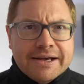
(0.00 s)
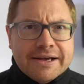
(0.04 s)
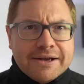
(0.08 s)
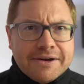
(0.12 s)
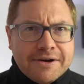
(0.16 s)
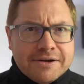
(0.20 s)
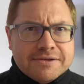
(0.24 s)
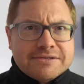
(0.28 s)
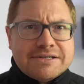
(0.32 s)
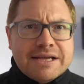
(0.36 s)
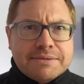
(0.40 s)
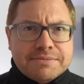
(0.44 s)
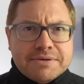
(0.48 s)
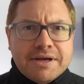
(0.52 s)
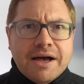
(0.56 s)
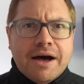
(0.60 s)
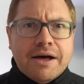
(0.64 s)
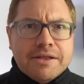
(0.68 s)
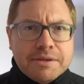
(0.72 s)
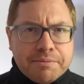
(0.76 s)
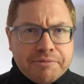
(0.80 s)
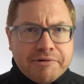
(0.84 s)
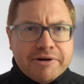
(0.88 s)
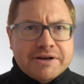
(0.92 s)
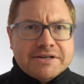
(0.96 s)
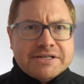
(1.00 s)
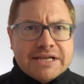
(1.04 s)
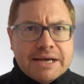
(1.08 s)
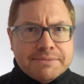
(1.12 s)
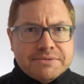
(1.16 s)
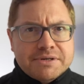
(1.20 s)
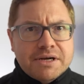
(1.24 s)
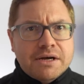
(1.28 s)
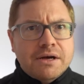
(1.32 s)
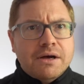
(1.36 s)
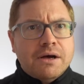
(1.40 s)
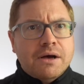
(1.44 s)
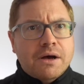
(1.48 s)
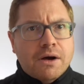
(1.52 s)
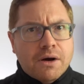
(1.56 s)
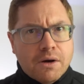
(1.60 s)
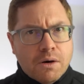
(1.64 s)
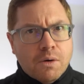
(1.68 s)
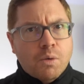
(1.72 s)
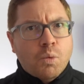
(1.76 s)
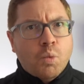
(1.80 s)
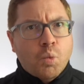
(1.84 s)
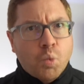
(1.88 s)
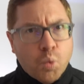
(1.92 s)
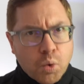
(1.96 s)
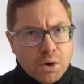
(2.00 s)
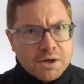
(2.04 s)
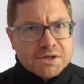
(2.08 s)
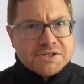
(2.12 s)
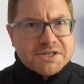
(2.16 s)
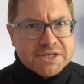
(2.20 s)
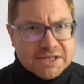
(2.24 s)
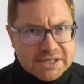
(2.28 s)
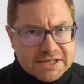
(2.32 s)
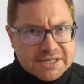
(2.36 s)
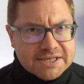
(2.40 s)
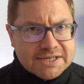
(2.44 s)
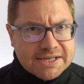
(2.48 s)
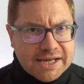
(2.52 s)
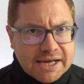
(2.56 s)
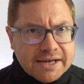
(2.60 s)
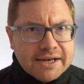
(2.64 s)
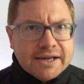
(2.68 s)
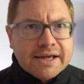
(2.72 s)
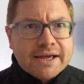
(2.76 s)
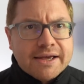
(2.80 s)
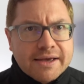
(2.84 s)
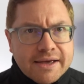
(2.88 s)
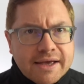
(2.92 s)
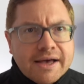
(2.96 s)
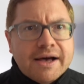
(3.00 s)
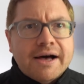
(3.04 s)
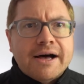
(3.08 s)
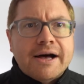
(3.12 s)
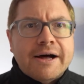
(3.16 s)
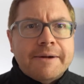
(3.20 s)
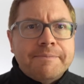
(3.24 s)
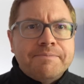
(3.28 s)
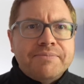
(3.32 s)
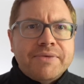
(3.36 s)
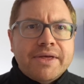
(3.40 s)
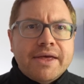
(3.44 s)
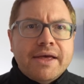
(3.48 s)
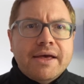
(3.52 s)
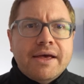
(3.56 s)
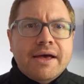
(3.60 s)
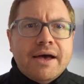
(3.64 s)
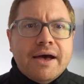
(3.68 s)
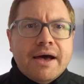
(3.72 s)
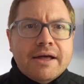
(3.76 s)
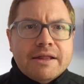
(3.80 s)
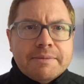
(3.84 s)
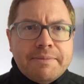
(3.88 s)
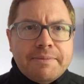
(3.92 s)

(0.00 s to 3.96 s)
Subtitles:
concept car, the Precept, was a stunning car. The